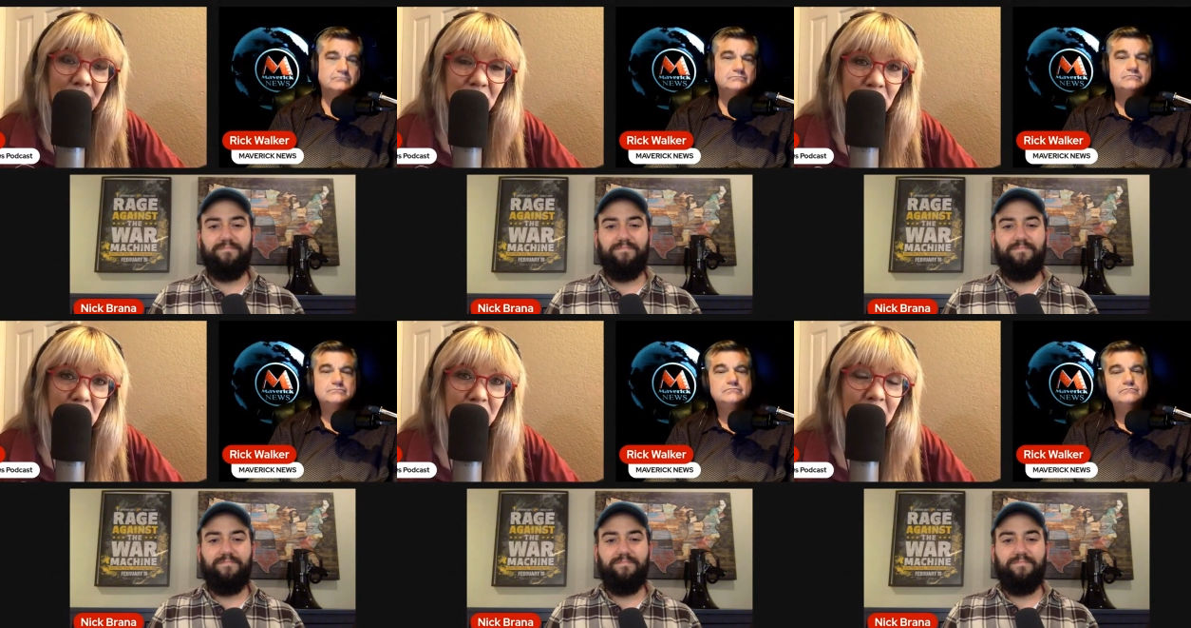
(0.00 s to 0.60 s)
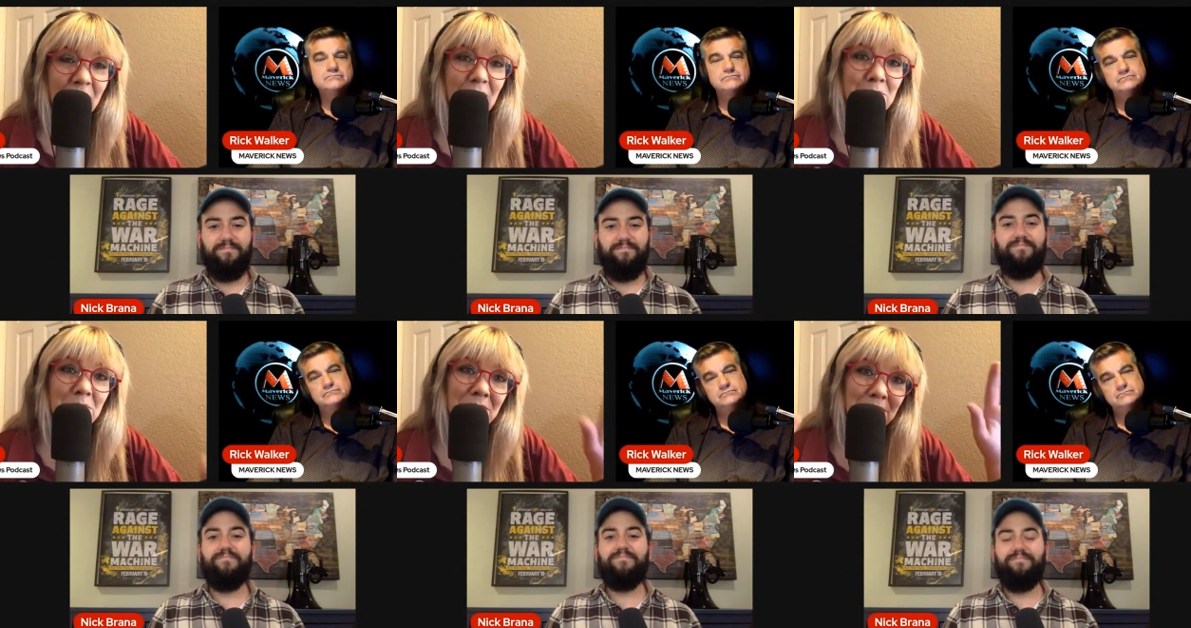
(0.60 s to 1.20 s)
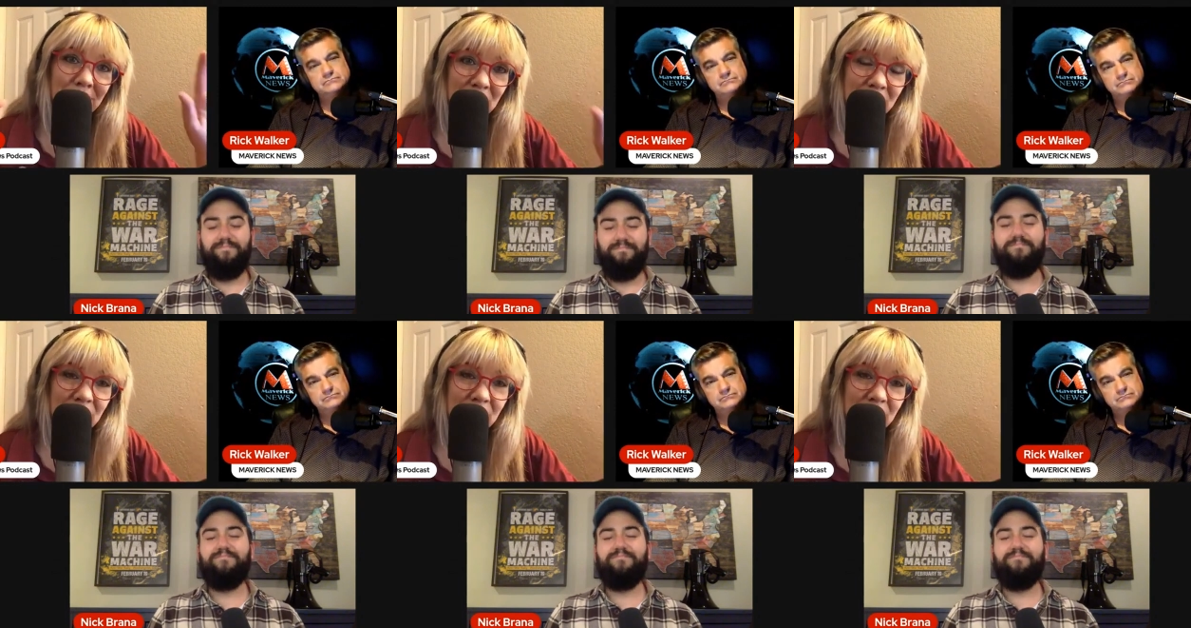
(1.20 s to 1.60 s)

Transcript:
Speaker 1: shut up, just